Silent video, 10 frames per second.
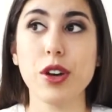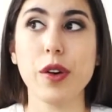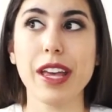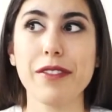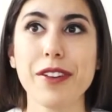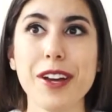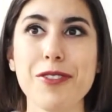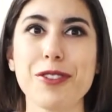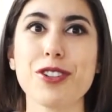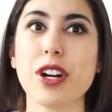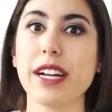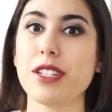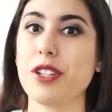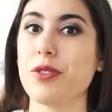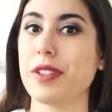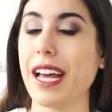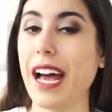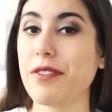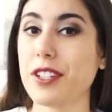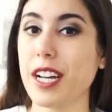So if we're trying to do an
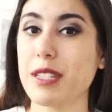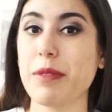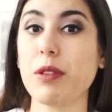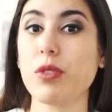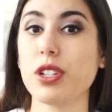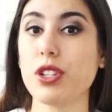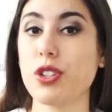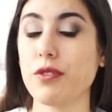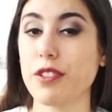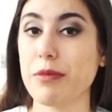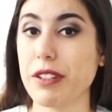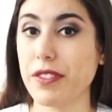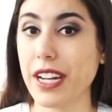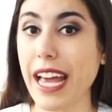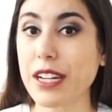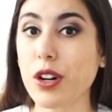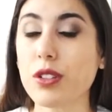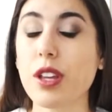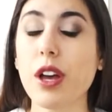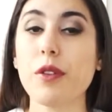advertisement, we're gonna shoot from different
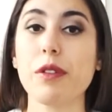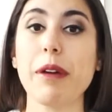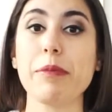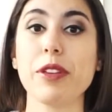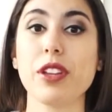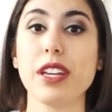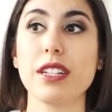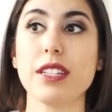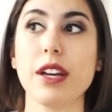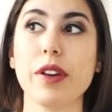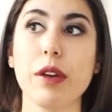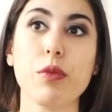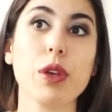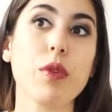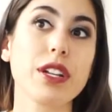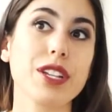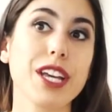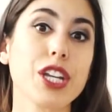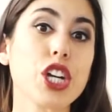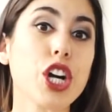angles. We might be looking to say, okay, we want
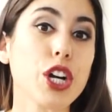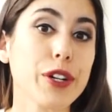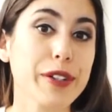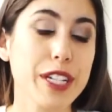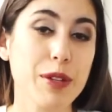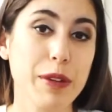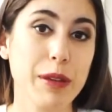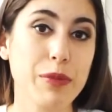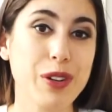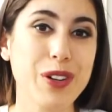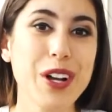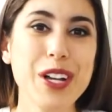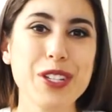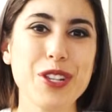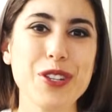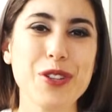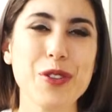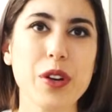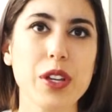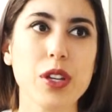to encourage people
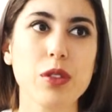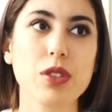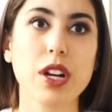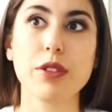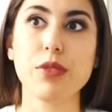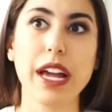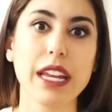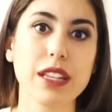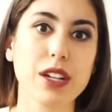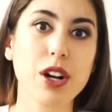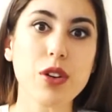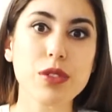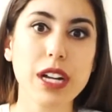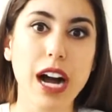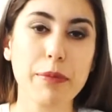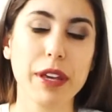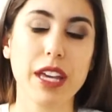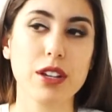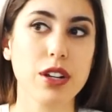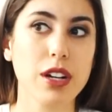to, you know, start writing their own
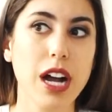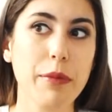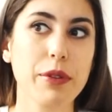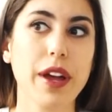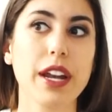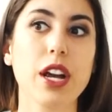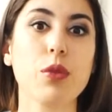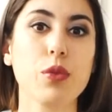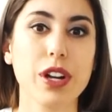copy, and you're a copywriter.